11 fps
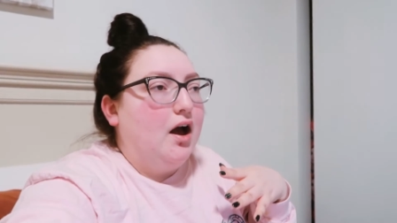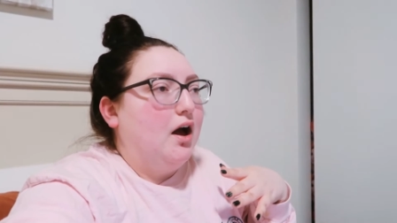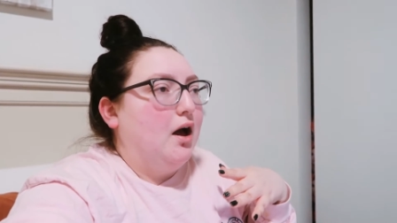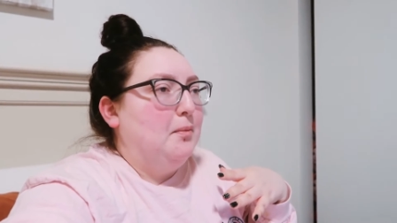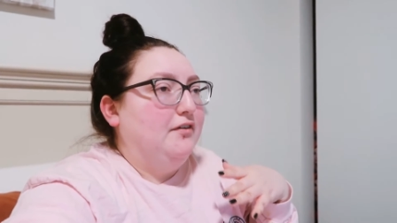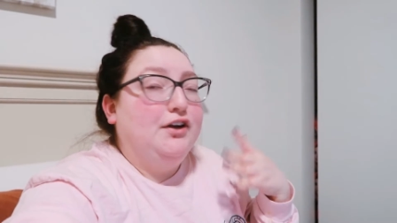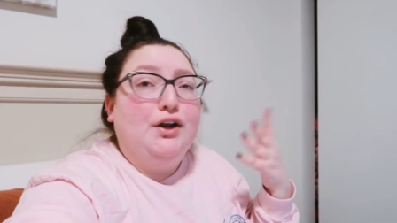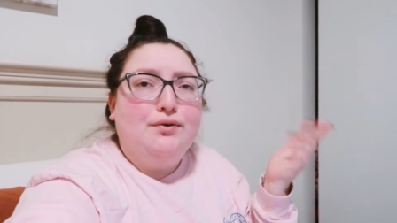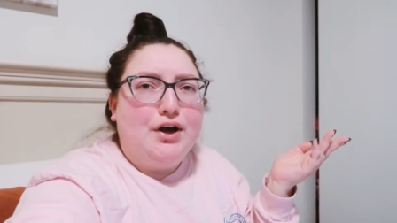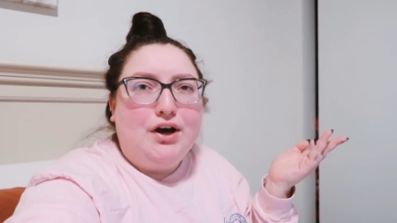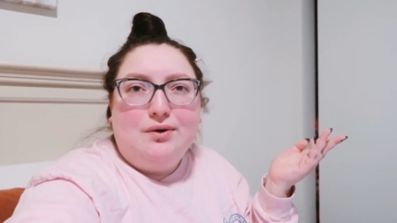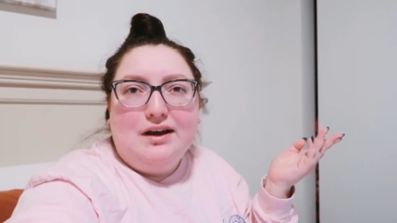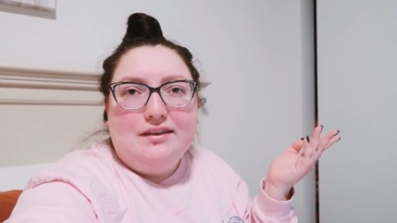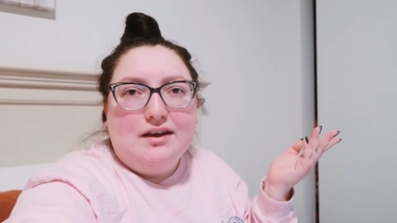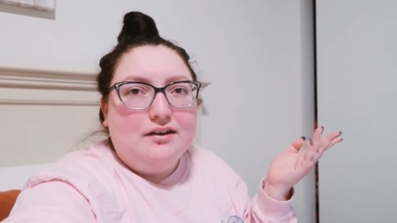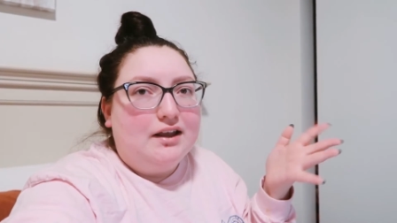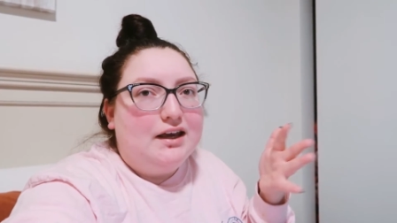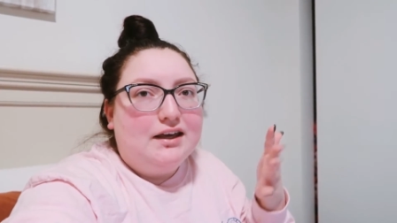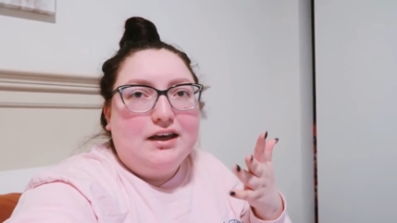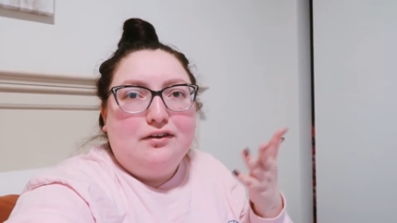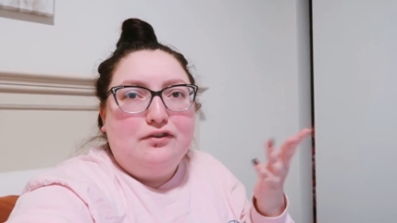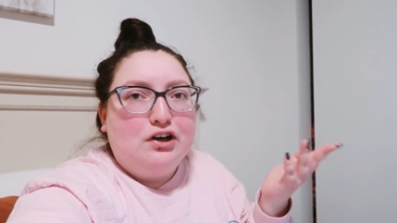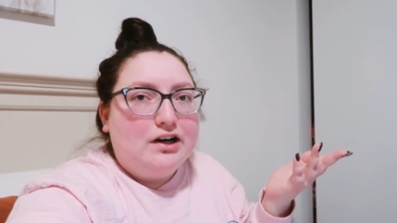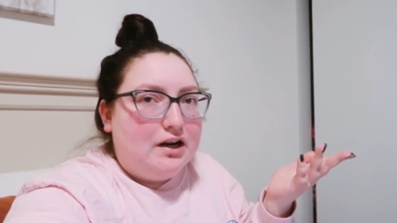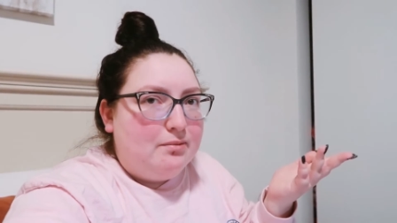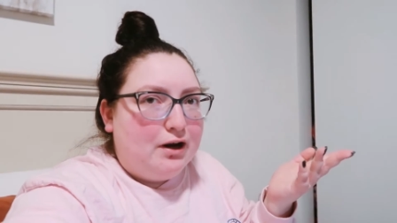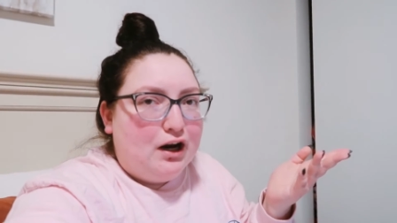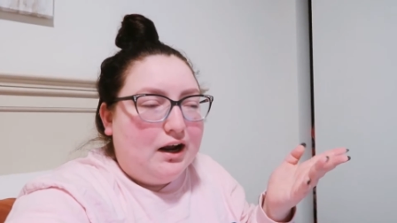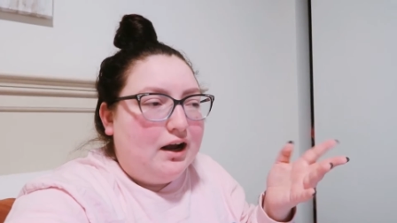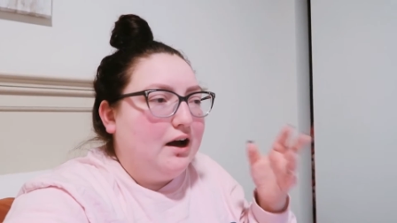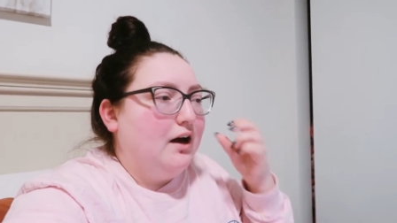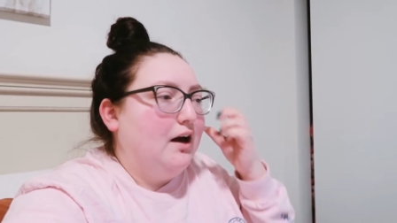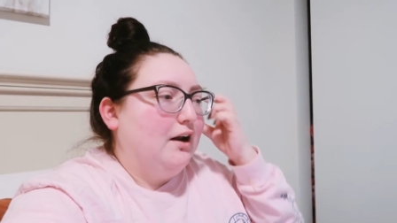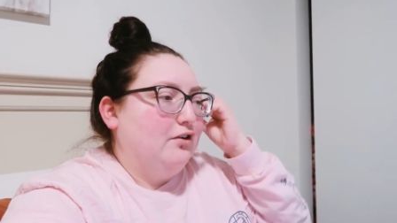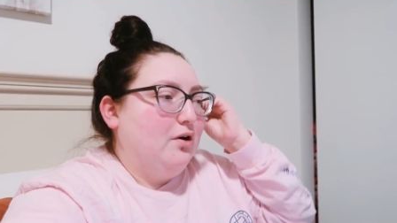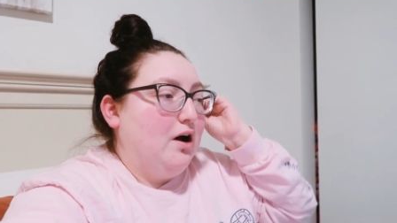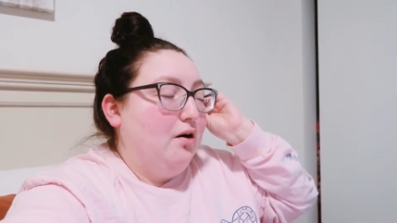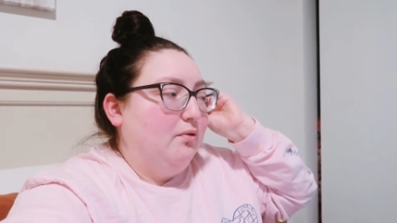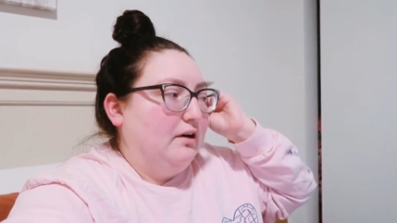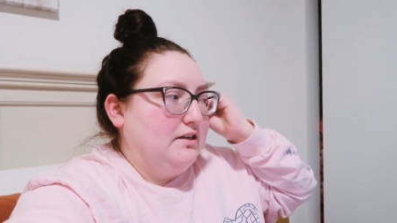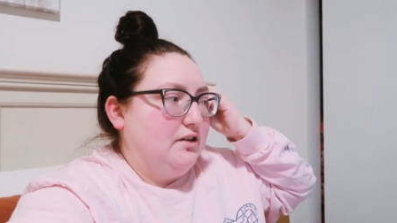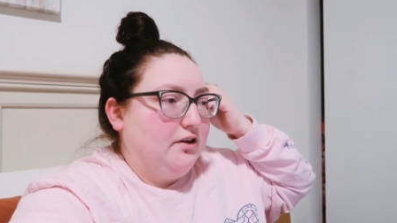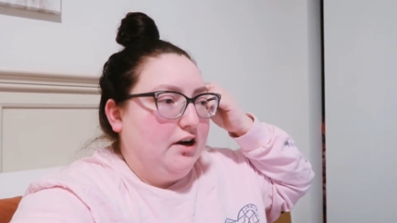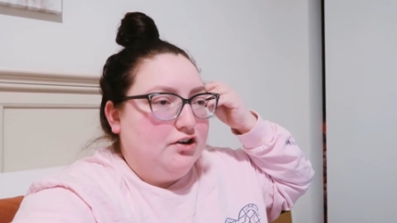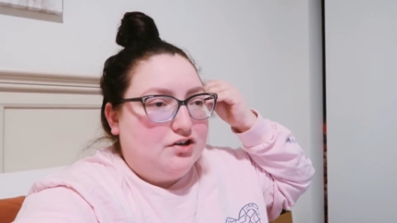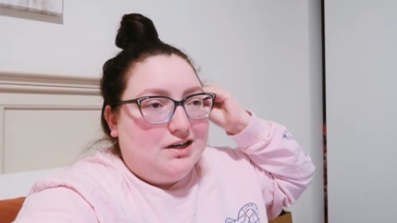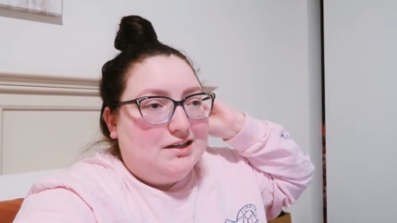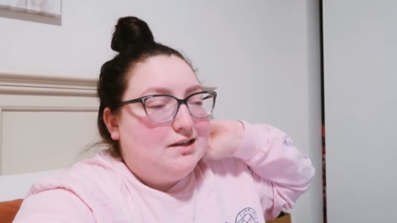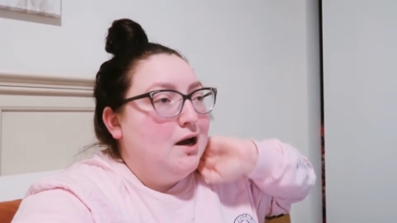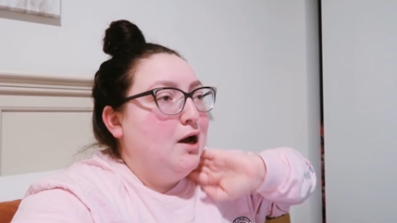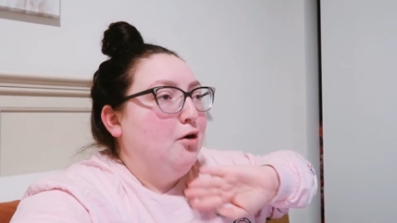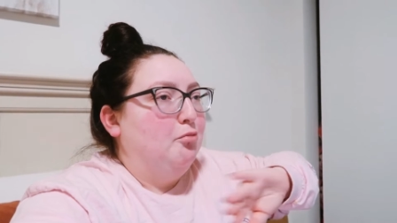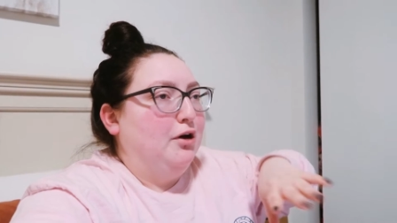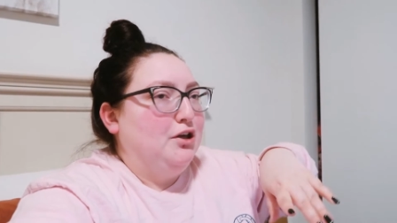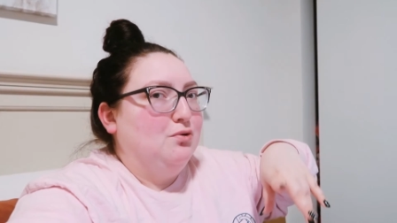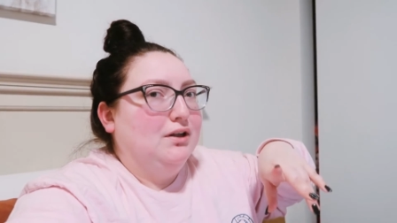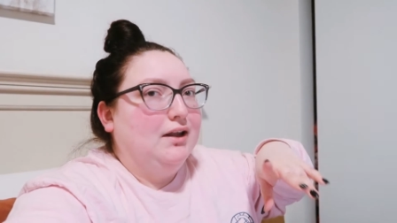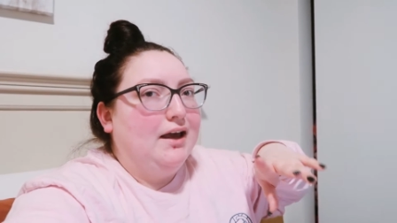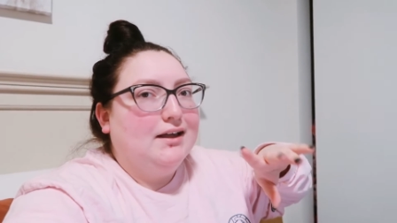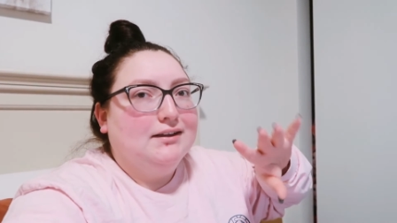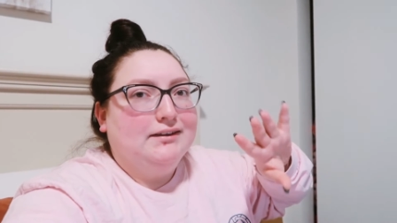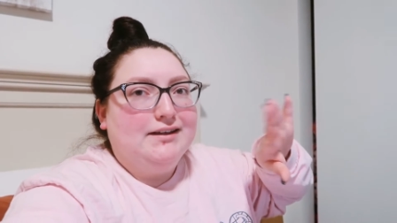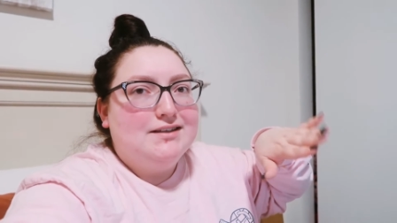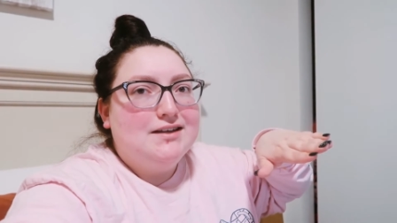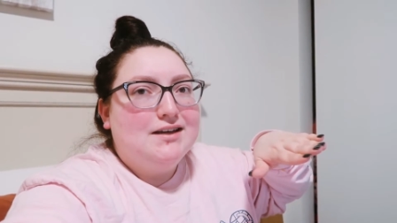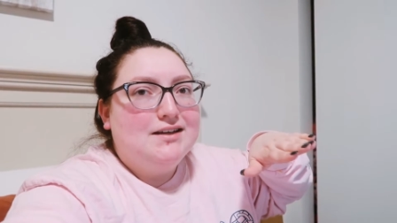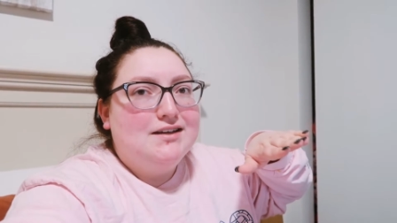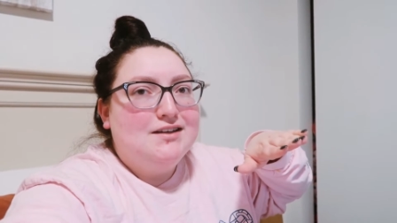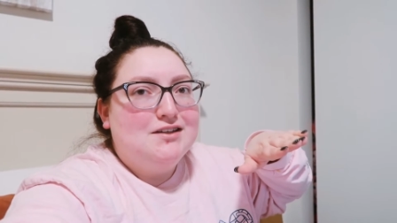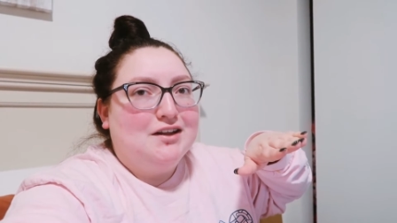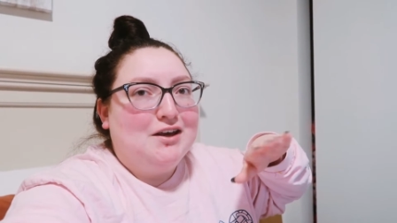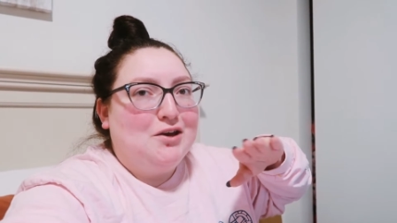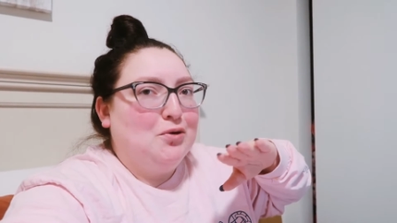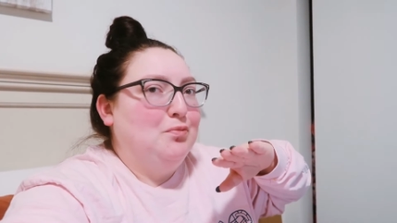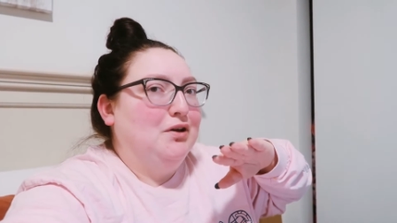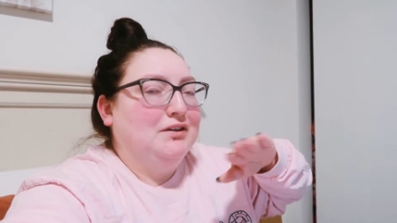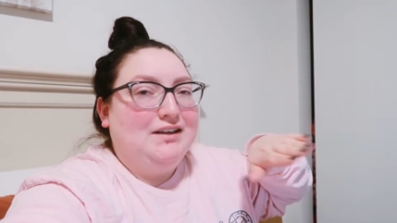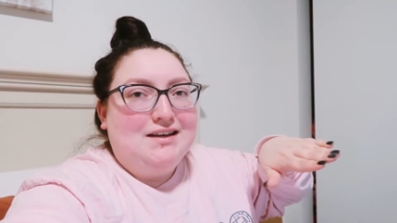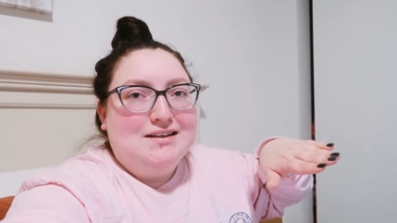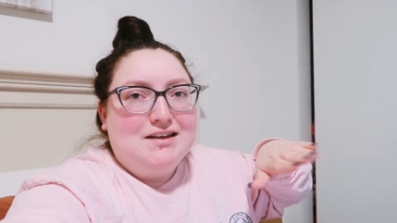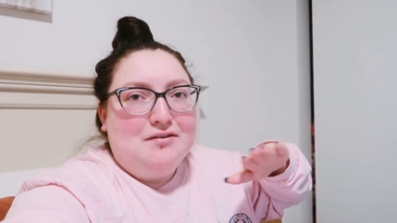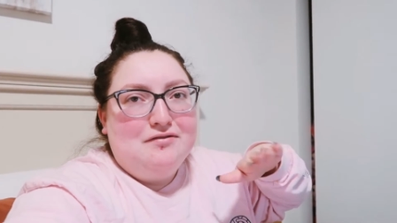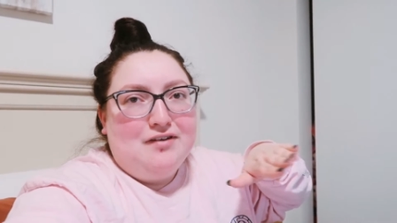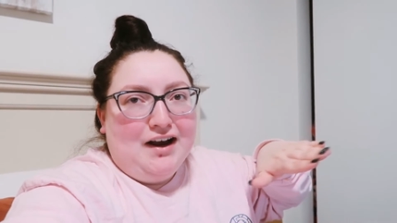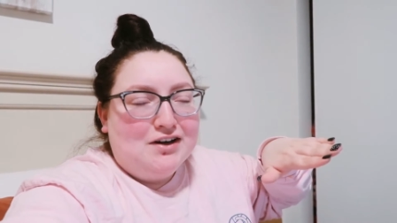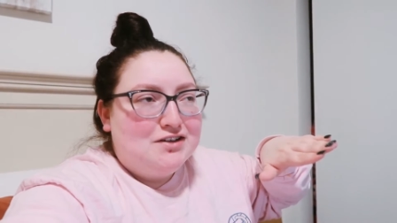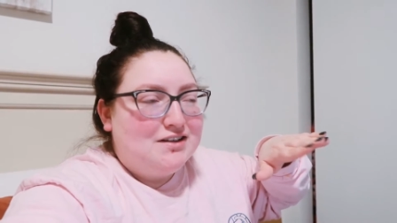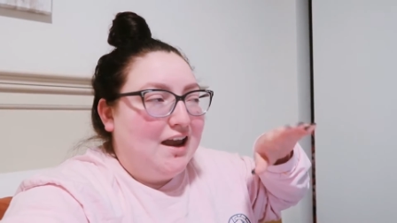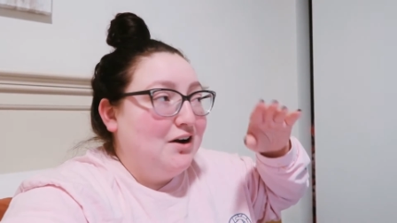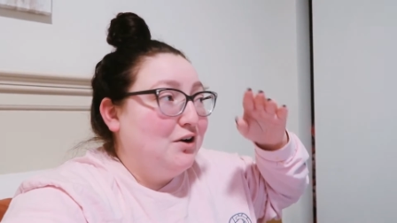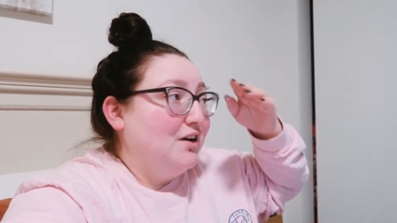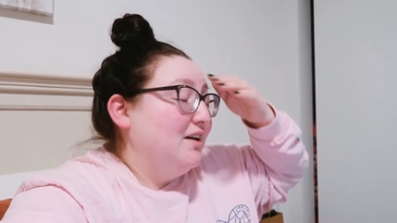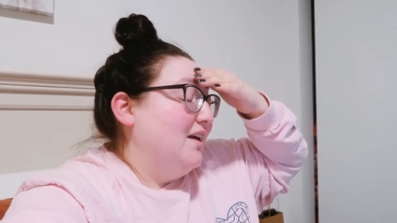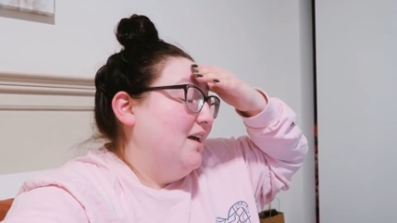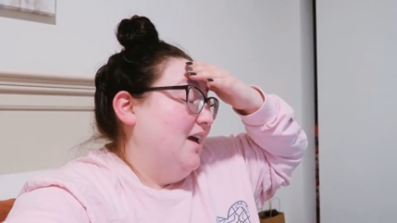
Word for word: um, if you don't know, I think like if you're in America, I don't know how it works in other countries, but you can like listen to like your police and fire scanner.